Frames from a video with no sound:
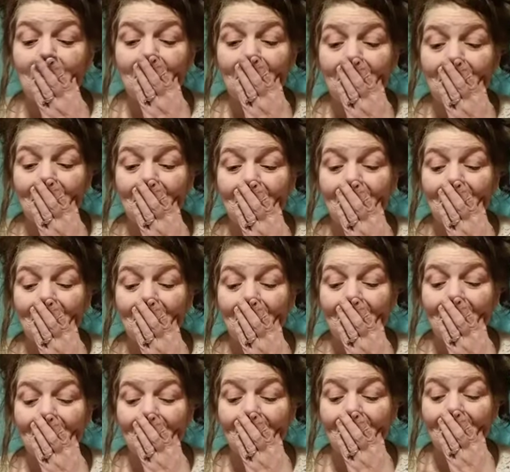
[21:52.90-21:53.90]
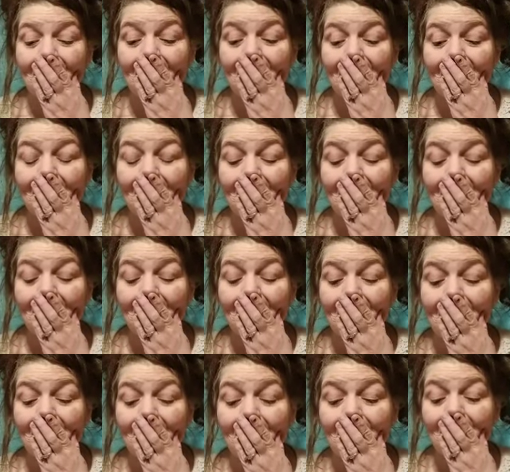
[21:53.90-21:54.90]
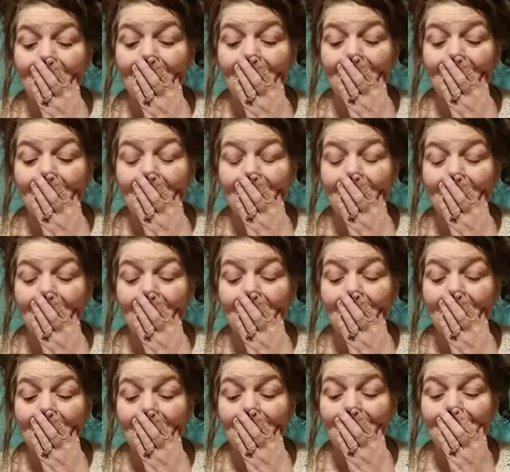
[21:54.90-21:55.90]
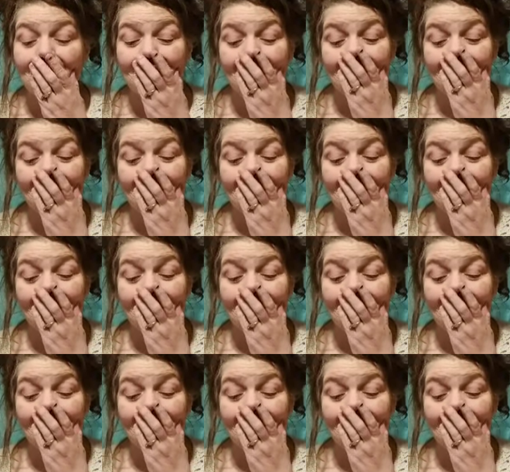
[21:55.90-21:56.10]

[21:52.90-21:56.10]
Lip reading: Nobody speaks.